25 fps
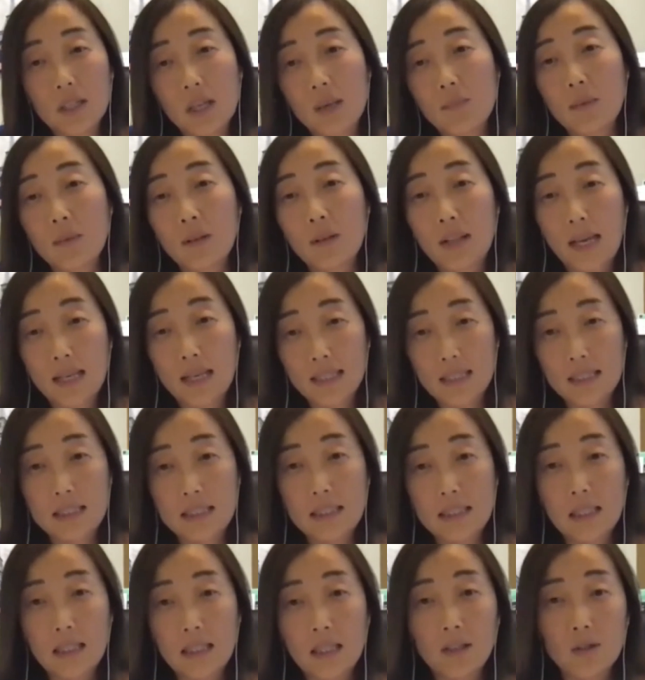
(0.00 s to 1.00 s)
entertainment
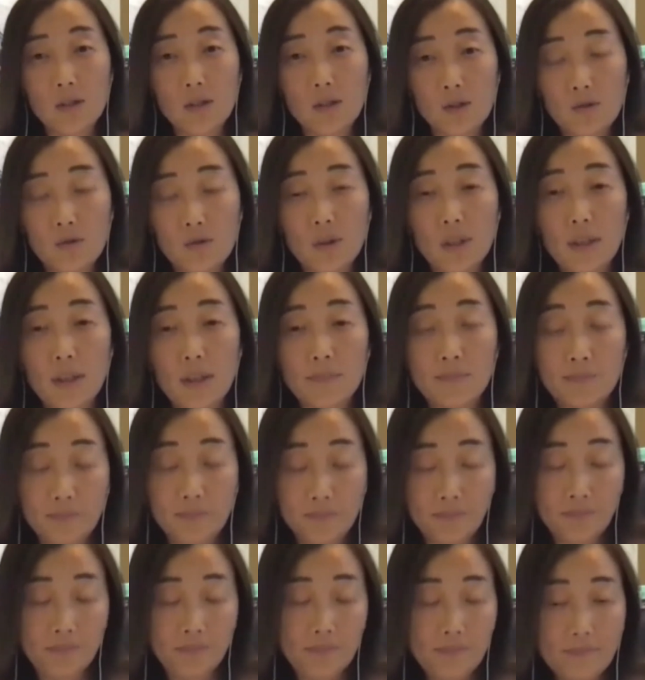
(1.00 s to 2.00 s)
licensing industry.
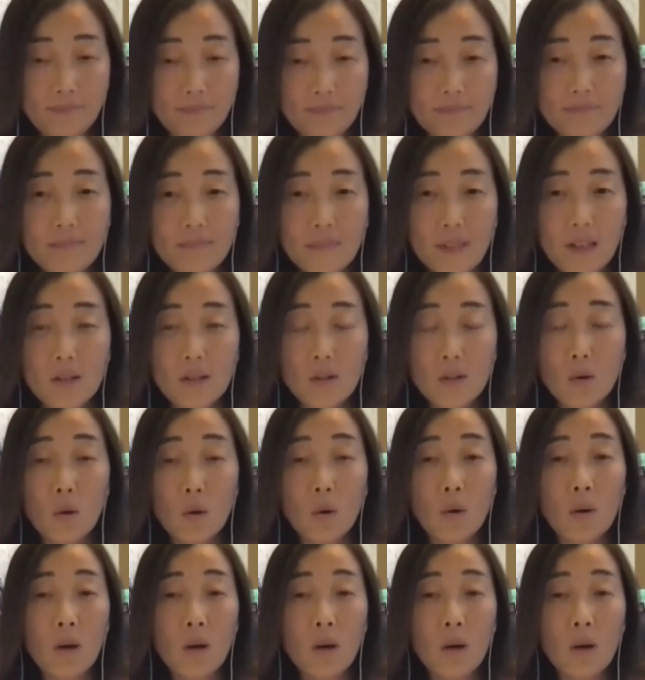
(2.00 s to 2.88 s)
So